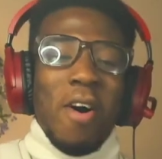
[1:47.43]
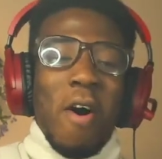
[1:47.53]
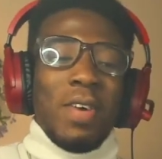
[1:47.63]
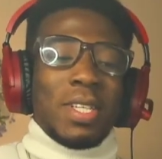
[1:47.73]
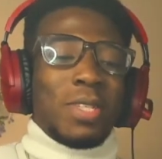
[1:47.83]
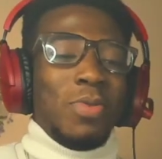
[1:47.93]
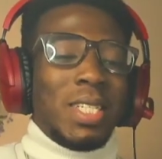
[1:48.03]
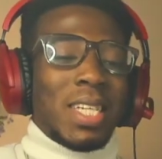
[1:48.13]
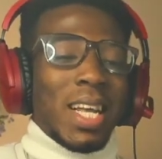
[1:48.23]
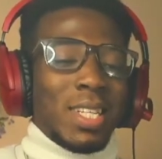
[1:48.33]
Obviously, we
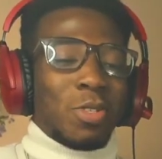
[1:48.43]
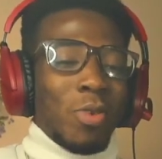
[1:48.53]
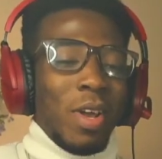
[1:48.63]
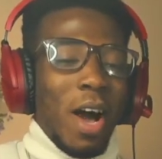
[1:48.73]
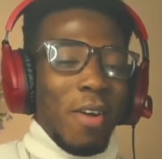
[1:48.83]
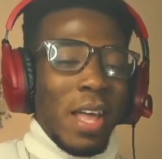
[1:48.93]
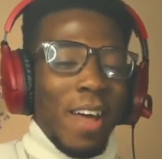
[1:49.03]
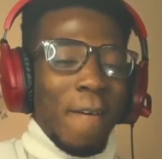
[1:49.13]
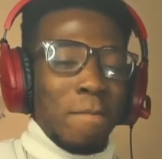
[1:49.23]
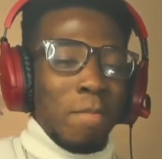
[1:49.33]
checked this one out, yeah?